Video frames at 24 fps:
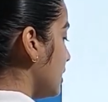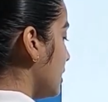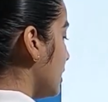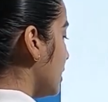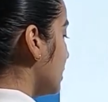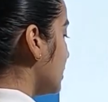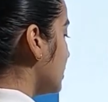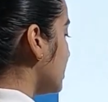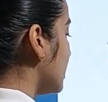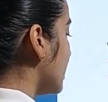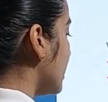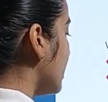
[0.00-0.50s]

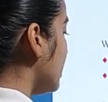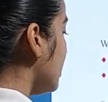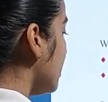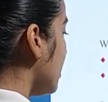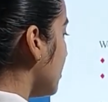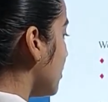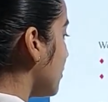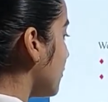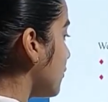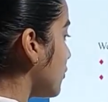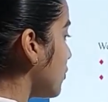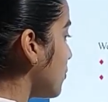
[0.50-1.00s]
Then
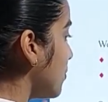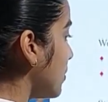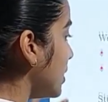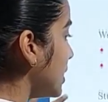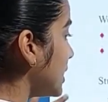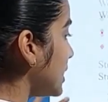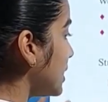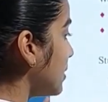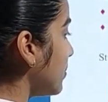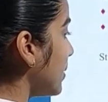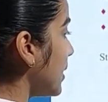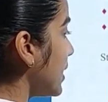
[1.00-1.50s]
if you
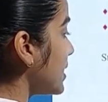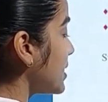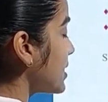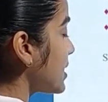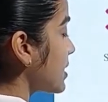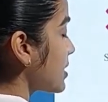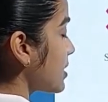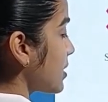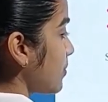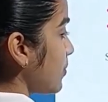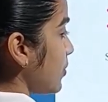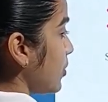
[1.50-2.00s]
multiply
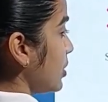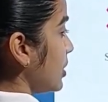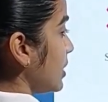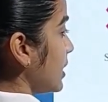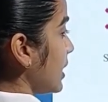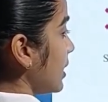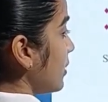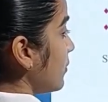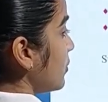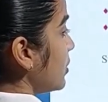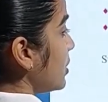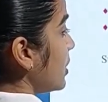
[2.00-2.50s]
6 upon
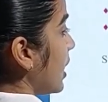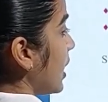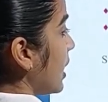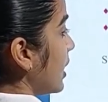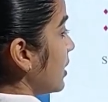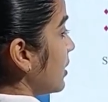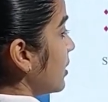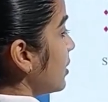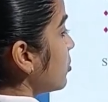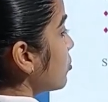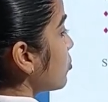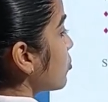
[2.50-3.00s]
10 with
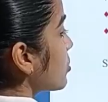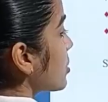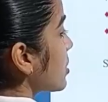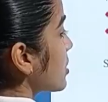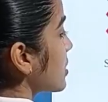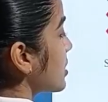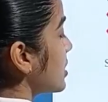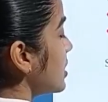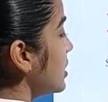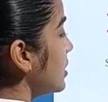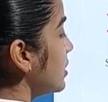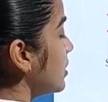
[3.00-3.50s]
100, so
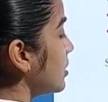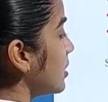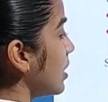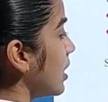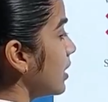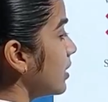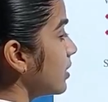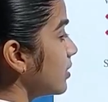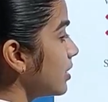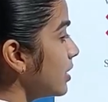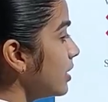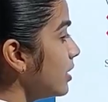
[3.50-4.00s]

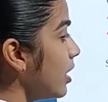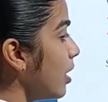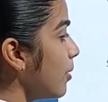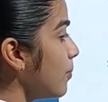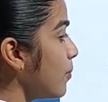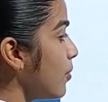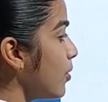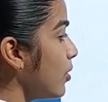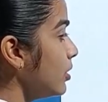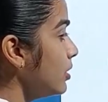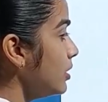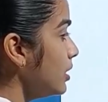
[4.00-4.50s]
1600
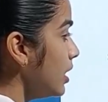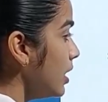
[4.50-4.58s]
upon